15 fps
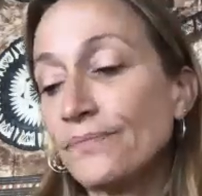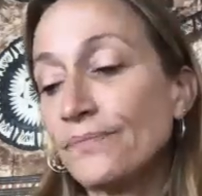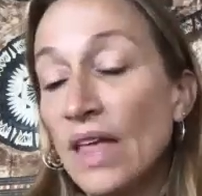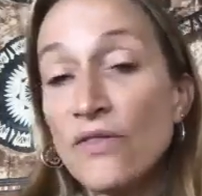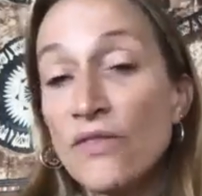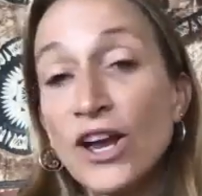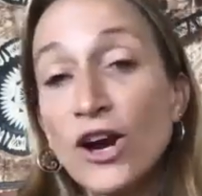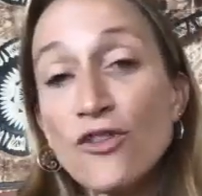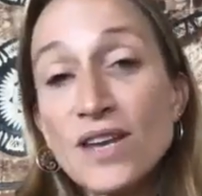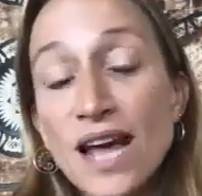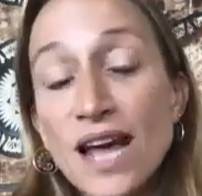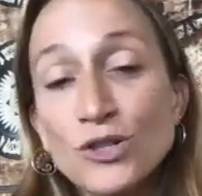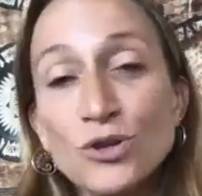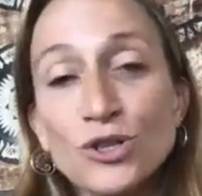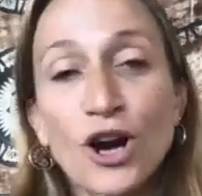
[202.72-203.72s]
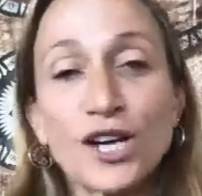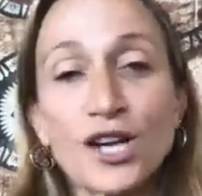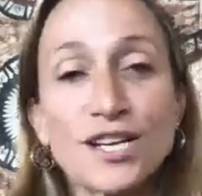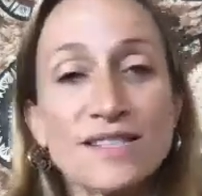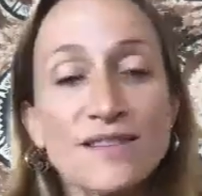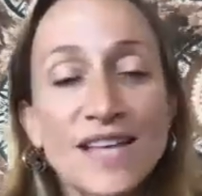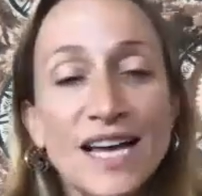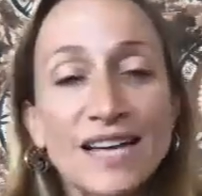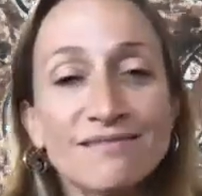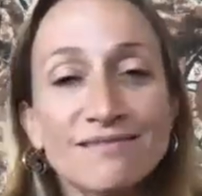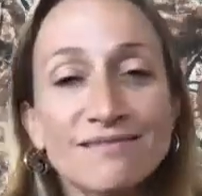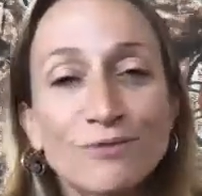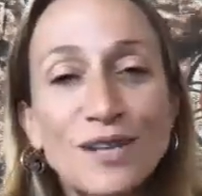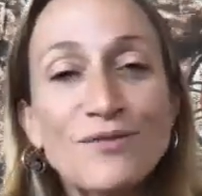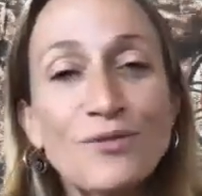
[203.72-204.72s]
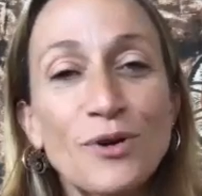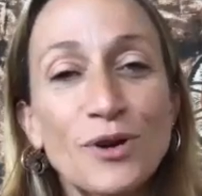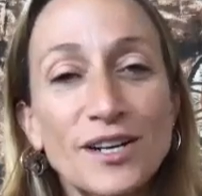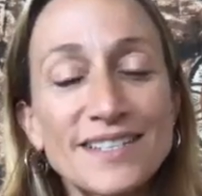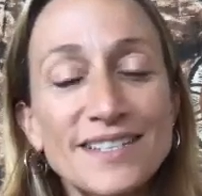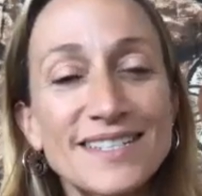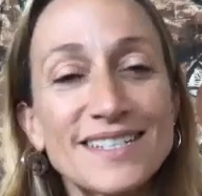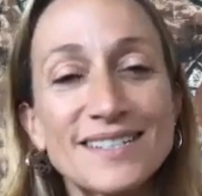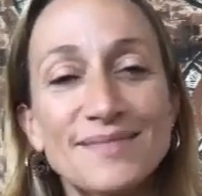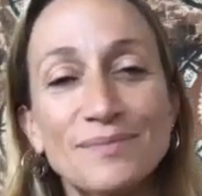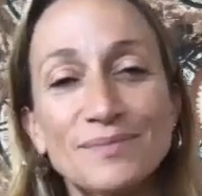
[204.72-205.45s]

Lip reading: they are the natural guardians of that rainforest.